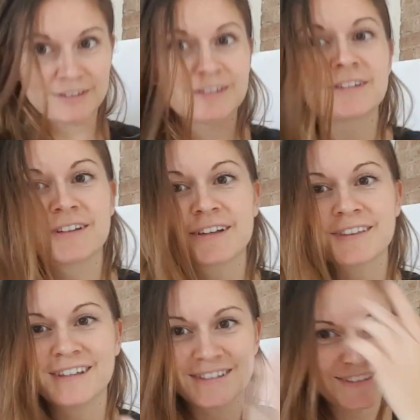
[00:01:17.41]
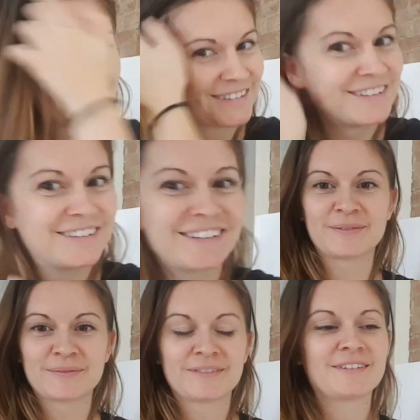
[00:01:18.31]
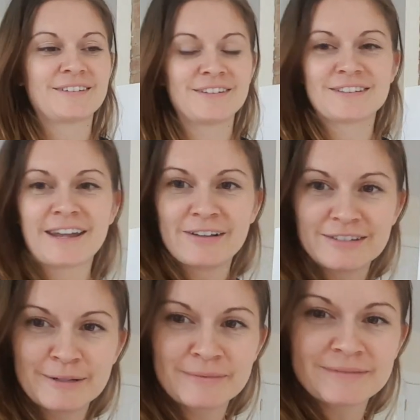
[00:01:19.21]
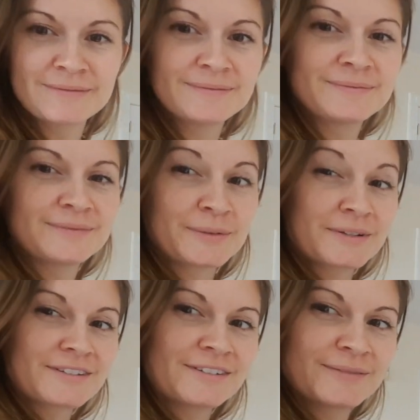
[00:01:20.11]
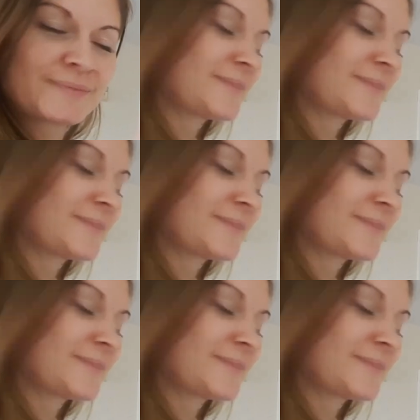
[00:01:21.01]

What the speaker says: look like this. Little style tip from Krystal.